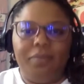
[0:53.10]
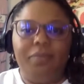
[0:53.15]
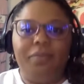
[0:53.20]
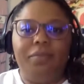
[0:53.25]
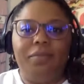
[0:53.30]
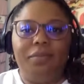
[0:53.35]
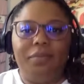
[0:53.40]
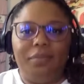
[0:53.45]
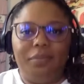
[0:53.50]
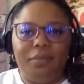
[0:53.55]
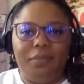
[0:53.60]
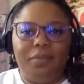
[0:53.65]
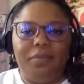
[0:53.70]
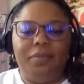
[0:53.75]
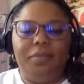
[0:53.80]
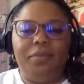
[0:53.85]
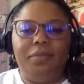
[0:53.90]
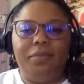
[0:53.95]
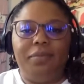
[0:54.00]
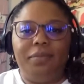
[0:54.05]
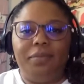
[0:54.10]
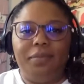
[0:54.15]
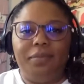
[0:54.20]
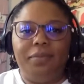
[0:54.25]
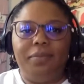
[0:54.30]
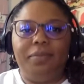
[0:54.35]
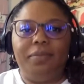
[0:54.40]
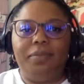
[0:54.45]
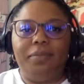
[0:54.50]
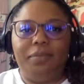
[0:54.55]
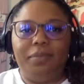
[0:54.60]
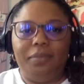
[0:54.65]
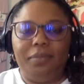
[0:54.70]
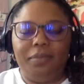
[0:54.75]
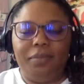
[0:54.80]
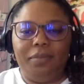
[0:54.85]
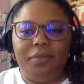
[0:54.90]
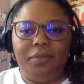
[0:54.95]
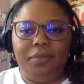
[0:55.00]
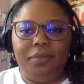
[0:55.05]

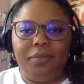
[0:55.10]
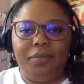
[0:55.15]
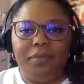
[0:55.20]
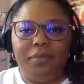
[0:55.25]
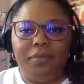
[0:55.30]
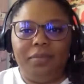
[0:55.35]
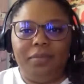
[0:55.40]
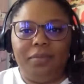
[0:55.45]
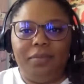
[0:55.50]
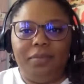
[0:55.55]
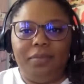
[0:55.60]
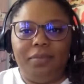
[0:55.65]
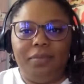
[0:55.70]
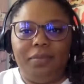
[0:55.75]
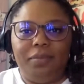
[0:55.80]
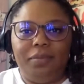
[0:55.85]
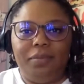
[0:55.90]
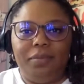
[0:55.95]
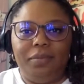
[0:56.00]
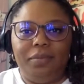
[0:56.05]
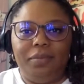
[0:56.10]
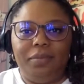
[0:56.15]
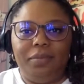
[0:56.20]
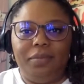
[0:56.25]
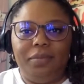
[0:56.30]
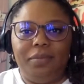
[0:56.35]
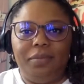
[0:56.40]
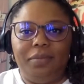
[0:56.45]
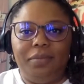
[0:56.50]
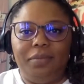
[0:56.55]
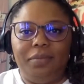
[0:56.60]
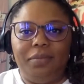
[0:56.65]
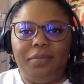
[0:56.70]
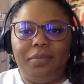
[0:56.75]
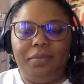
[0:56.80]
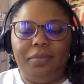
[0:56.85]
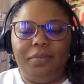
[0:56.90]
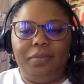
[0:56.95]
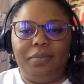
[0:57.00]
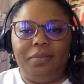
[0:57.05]

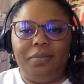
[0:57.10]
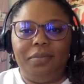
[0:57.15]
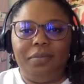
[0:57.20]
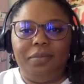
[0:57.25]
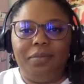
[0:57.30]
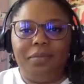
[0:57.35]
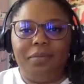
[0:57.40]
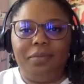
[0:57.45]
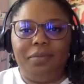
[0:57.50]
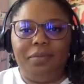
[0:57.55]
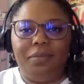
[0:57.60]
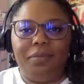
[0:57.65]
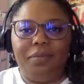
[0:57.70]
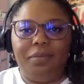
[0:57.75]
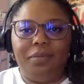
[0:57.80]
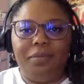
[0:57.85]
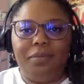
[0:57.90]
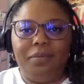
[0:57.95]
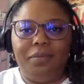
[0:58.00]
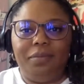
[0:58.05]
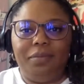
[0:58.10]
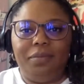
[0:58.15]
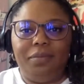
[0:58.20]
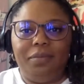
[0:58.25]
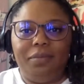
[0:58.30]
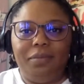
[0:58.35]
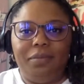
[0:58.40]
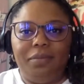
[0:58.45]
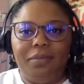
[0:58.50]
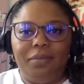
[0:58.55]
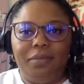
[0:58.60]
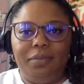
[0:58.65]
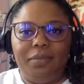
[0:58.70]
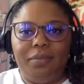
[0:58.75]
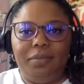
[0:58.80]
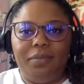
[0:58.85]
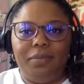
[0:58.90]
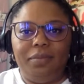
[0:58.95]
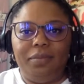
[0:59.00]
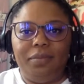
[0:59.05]

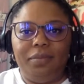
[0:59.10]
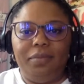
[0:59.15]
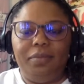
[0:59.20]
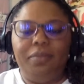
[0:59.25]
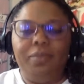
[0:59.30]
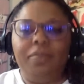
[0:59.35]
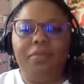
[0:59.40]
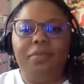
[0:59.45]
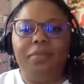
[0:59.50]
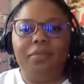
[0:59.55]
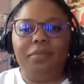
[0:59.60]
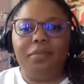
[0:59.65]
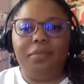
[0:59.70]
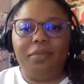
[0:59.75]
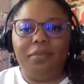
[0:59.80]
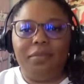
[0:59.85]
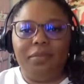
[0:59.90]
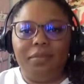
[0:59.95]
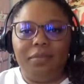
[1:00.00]
(not speaking)